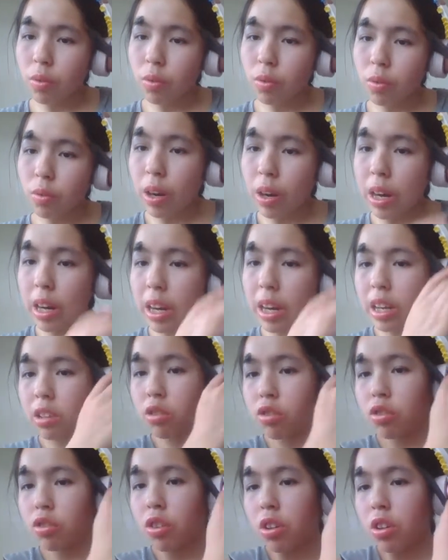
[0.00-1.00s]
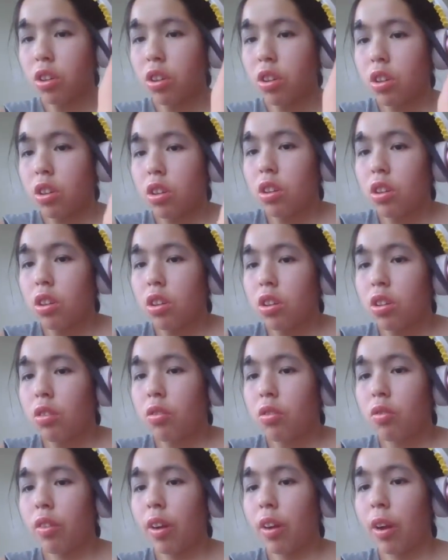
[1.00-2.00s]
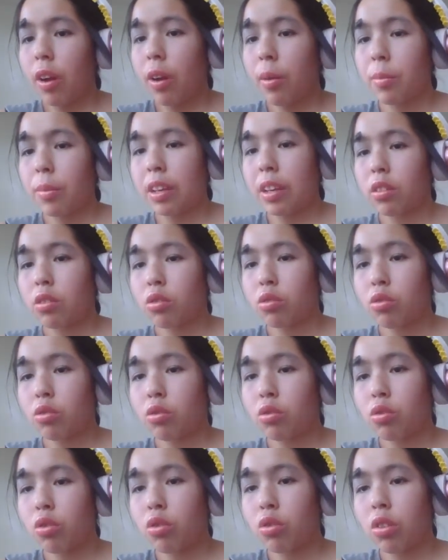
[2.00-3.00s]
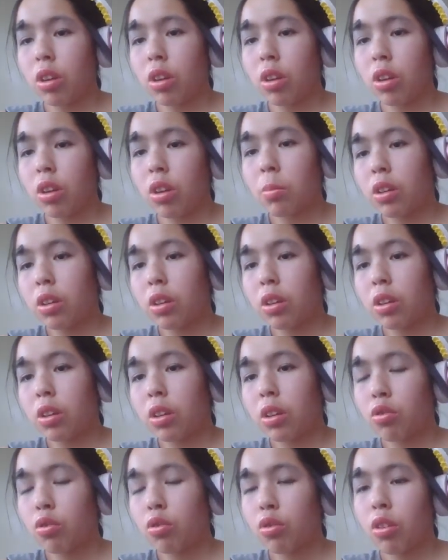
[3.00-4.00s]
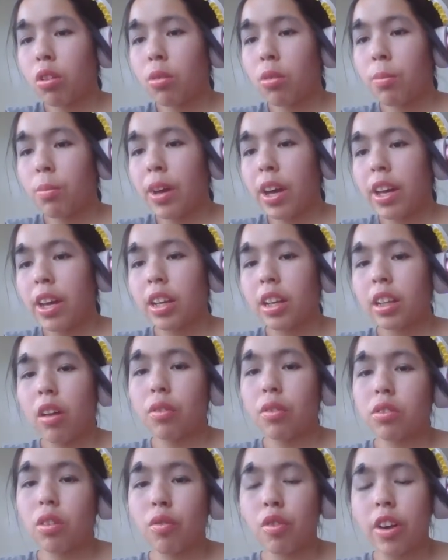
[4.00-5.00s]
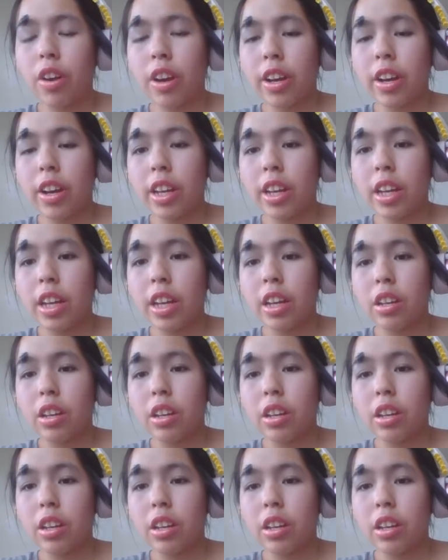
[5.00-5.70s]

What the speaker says: In early 2006, which was the year of where I was born,